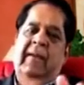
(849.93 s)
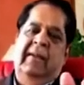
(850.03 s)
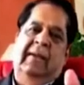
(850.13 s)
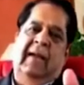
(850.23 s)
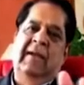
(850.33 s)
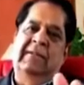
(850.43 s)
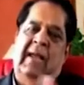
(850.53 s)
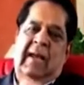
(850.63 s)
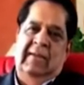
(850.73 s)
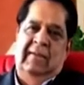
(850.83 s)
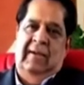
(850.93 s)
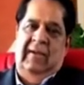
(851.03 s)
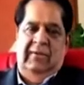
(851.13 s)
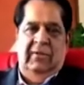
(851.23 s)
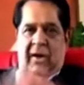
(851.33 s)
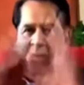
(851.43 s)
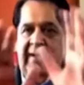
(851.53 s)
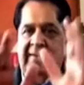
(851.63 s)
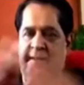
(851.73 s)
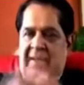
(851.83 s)
the current challenges that he's got. That
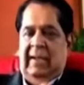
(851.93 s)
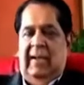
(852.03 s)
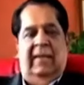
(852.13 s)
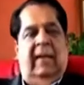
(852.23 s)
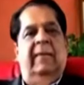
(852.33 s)
is the retail.